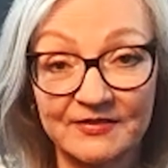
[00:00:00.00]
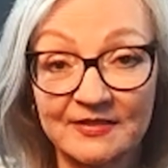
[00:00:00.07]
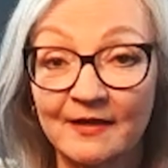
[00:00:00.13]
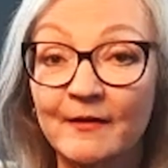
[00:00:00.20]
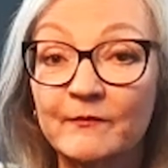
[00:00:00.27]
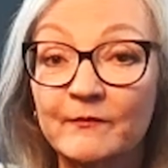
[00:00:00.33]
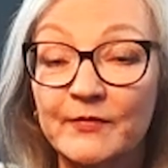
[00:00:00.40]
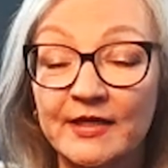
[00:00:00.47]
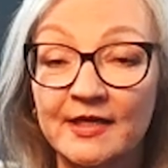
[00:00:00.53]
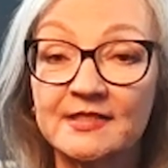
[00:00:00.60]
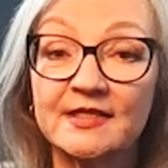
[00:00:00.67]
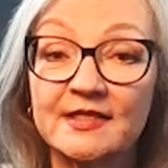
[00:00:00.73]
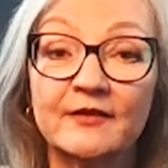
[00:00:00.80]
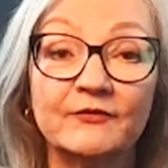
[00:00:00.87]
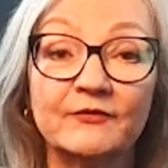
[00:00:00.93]
Because if
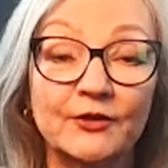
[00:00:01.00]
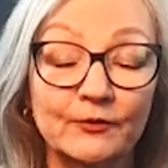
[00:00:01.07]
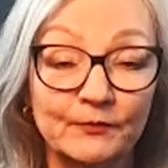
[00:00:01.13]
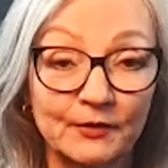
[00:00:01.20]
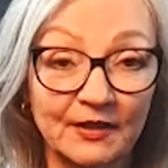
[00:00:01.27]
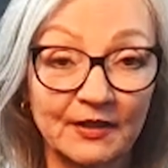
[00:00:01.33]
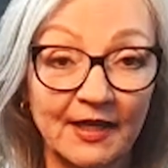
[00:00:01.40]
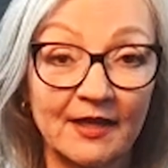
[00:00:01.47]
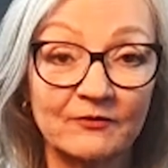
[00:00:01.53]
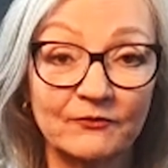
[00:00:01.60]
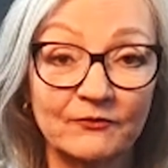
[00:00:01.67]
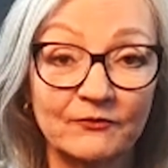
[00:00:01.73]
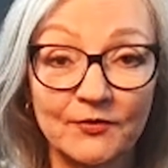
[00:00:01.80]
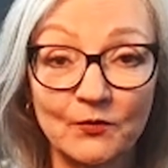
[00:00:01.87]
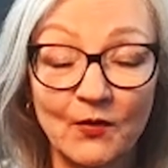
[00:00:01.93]
you plan for the
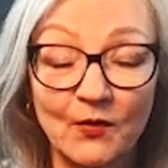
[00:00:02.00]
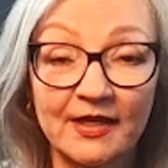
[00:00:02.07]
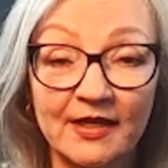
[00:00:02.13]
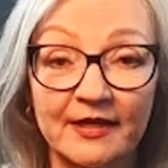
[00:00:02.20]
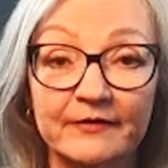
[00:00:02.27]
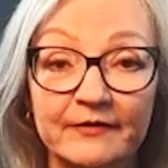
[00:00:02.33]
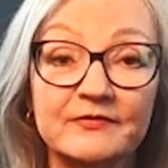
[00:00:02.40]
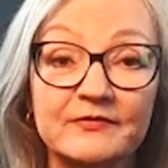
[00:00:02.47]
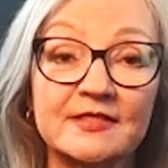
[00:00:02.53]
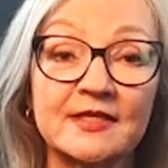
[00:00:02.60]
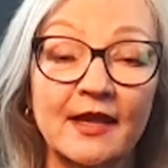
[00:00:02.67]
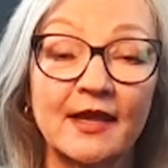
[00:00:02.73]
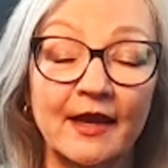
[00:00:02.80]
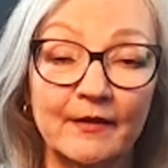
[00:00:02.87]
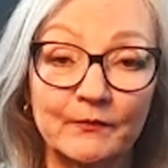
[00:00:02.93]
what ifs
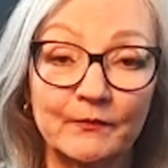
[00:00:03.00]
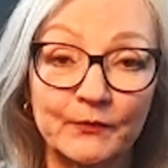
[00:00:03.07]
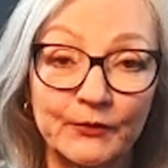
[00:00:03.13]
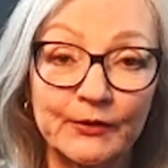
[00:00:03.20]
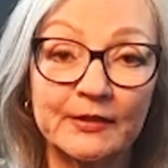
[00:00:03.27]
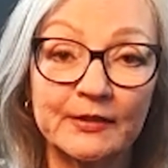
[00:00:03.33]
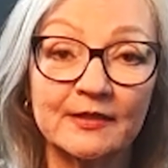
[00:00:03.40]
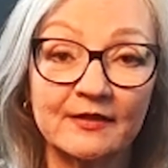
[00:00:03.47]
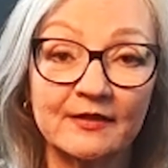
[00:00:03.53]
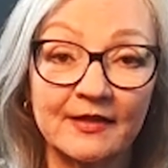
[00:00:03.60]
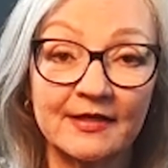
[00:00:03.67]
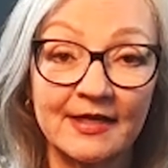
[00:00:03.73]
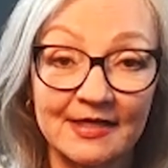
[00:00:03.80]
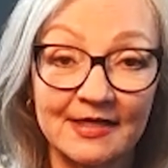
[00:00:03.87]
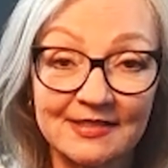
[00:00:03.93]
and put the
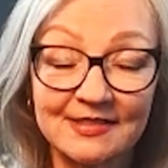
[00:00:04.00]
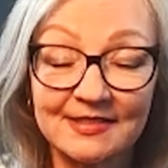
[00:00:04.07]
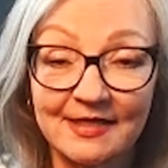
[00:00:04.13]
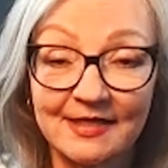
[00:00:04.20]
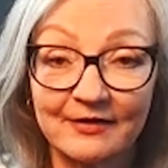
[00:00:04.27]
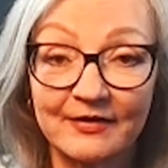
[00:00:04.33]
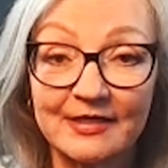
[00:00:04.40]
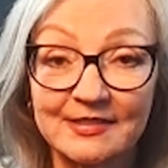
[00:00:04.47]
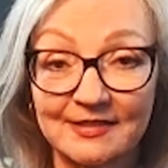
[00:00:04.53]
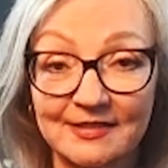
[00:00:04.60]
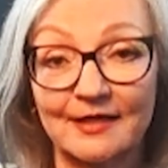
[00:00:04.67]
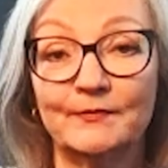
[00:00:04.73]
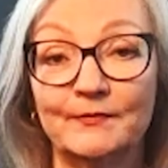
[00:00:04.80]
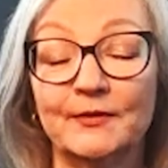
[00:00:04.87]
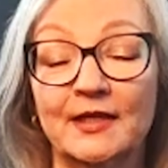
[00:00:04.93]
necessary estate
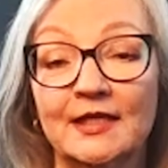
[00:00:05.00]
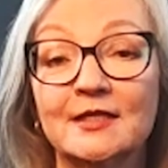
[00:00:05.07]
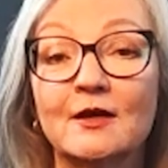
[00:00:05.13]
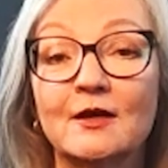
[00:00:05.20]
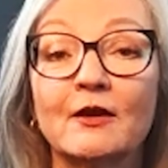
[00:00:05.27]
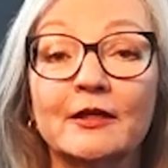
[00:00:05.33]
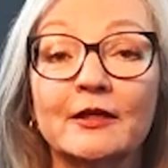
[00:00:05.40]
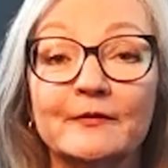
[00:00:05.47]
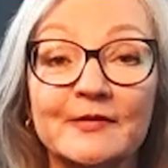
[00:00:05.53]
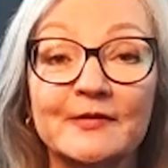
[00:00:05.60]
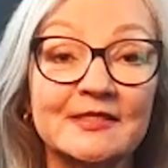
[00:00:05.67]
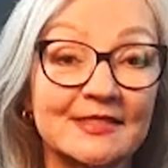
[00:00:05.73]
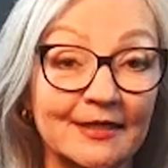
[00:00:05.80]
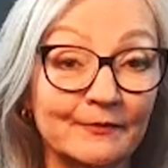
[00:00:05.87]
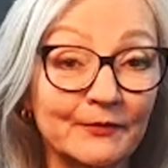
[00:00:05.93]
planning documents
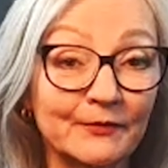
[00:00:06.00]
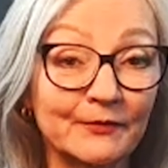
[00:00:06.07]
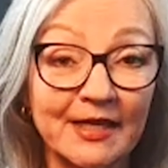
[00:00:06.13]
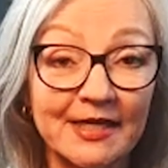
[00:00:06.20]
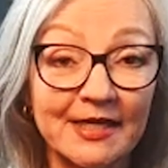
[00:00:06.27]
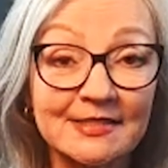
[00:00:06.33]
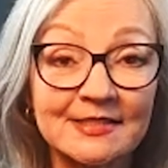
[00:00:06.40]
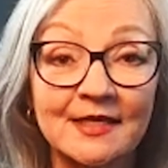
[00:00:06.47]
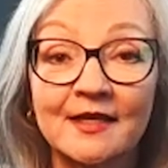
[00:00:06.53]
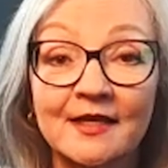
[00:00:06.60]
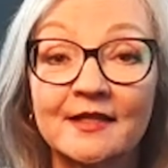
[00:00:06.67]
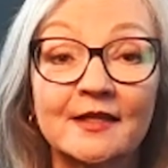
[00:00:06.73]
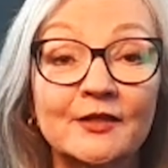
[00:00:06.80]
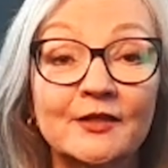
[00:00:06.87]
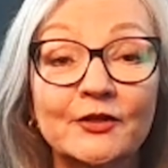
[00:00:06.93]
in place, then
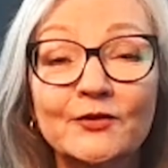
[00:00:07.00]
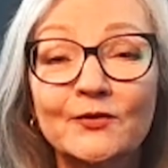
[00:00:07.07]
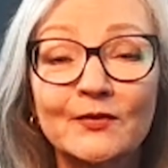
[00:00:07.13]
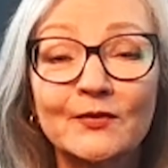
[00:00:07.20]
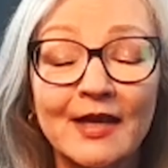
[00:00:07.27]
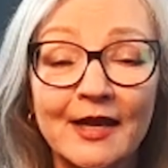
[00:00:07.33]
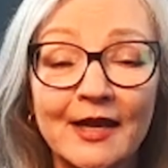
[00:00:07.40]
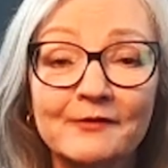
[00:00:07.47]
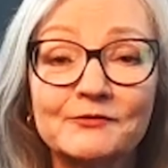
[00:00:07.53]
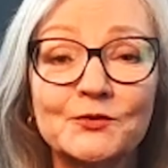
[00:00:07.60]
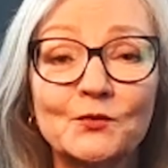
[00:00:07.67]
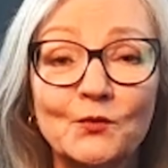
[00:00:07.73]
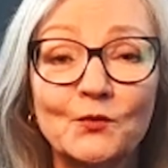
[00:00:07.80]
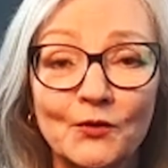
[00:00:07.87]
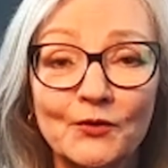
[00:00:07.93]
you don't have to
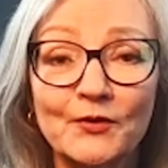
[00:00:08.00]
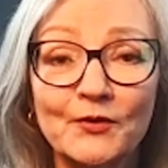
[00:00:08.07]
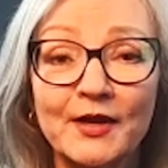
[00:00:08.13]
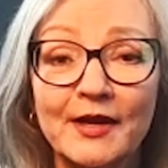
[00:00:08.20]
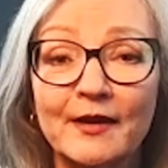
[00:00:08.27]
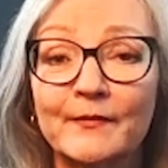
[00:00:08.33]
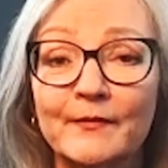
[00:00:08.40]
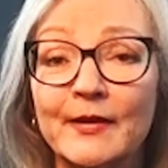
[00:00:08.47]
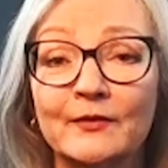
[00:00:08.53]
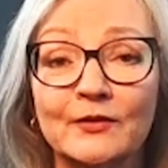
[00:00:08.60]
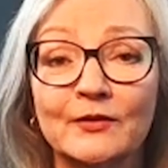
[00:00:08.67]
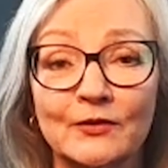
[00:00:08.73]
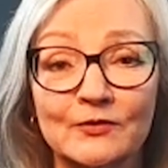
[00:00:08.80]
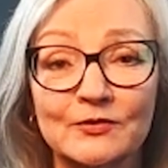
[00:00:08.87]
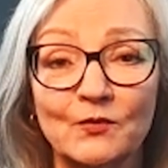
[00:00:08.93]
worry about
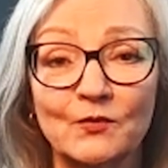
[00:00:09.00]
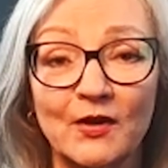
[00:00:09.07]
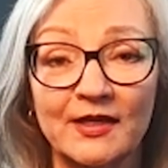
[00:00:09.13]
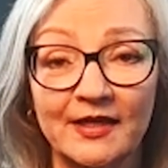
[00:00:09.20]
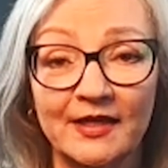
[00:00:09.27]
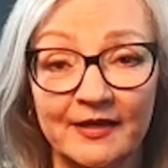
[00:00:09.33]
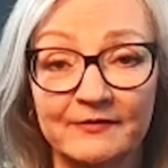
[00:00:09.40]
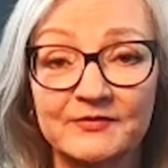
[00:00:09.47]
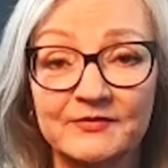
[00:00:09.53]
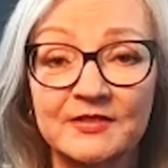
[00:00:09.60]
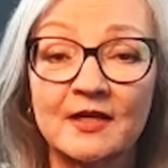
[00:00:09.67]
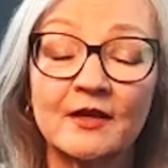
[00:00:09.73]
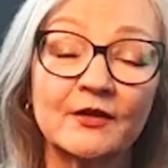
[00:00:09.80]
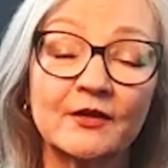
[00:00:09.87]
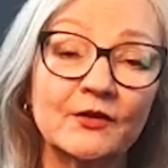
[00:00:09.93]
those what ifs.
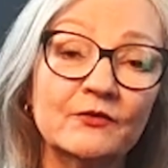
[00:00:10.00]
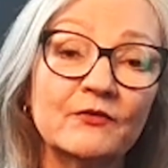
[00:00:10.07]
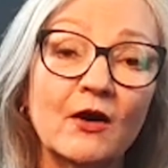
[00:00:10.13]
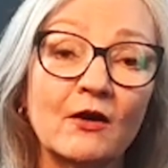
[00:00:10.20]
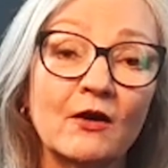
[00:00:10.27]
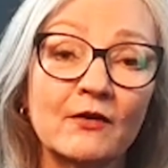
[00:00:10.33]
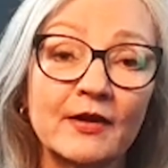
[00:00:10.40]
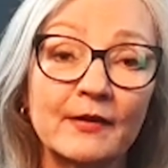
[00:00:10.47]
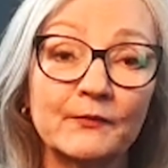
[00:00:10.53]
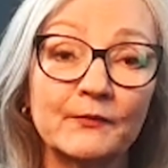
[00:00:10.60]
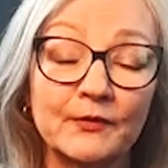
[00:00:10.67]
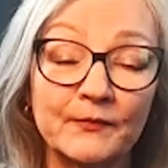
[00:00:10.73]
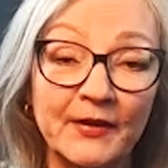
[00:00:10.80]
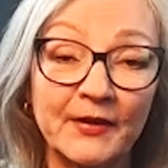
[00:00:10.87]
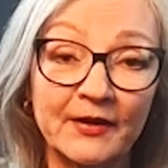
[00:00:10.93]
You've already
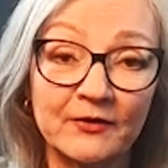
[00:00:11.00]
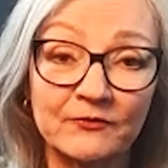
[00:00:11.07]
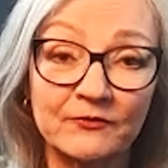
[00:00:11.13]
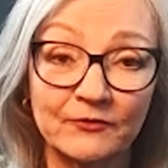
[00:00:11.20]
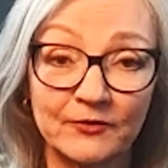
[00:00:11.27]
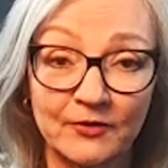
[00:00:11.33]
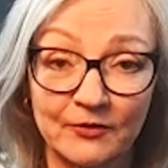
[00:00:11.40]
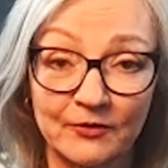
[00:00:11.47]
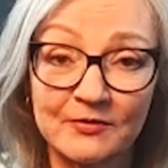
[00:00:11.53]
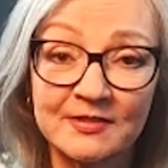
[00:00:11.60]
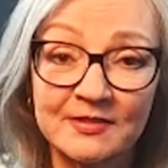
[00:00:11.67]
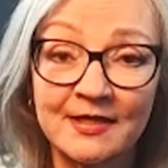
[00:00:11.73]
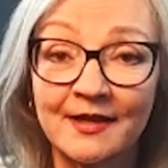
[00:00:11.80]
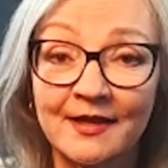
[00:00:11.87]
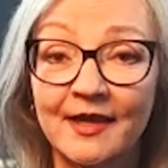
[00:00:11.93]
prepared for those.
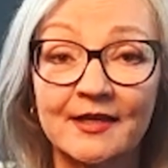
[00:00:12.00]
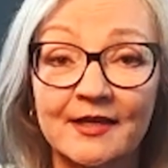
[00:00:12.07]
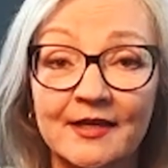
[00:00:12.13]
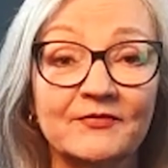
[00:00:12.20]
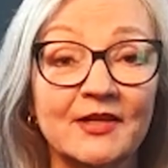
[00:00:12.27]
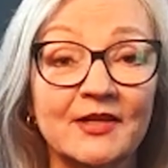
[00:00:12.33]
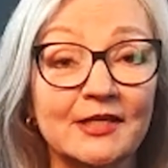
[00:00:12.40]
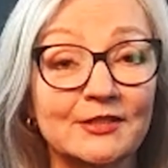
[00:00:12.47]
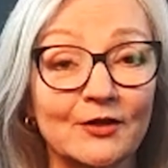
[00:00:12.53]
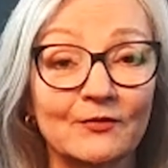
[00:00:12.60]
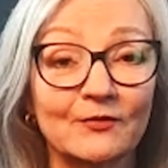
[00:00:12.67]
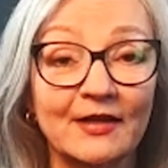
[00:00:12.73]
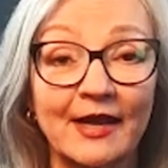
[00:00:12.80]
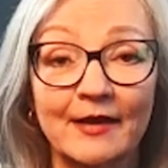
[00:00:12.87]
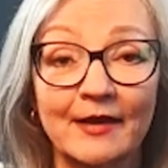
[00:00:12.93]
And if they don't
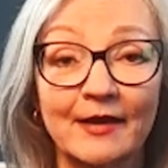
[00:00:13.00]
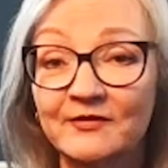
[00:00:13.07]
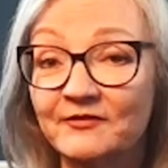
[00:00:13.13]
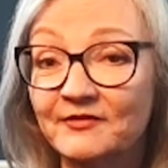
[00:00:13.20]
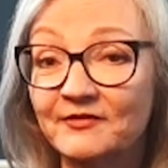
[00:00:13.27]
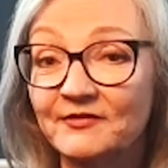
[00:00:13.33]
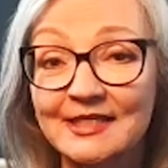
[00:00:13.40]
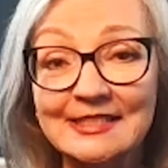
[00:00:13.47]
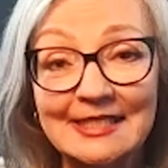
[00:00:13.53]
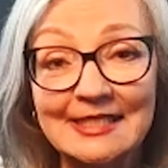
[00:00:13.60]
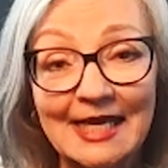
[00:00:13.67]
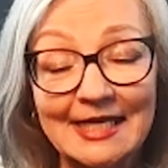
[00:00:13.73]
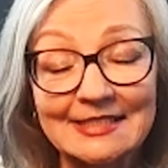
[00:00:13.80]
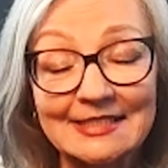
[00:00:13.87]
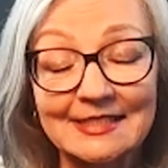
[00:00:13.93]
happen,
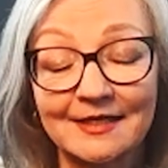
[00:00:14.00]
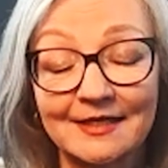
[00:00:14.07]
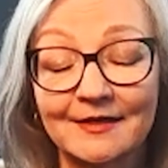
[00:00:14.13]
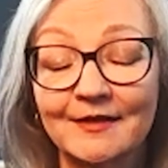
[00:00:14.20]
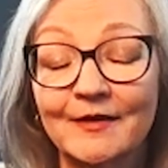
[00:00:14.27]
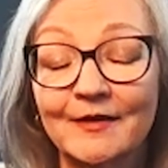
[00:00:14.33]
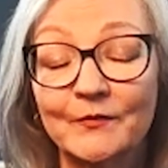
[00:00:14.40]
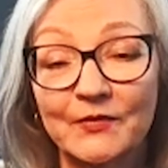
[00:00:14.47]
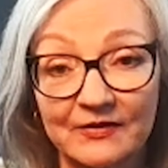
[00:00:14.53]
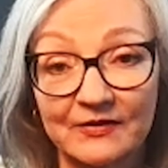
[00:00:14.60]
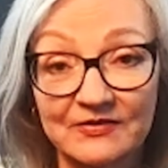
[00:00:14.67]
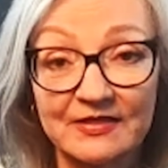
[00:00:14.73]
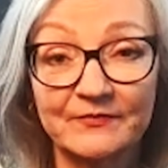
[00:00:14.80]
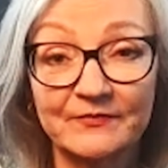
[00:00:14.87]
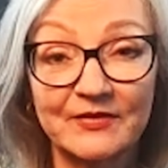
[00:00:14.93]
fantastic. But if
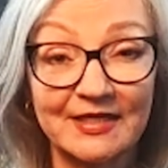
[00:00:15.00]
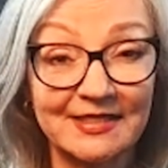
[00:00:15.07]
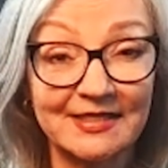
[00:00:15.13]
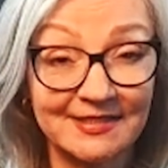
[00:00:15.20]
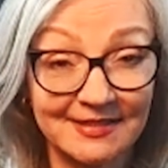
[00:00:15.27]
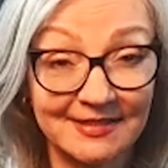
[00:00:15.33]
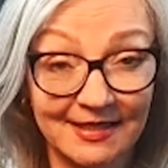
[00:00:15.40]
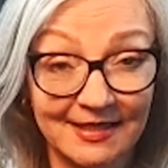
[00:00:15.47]
something does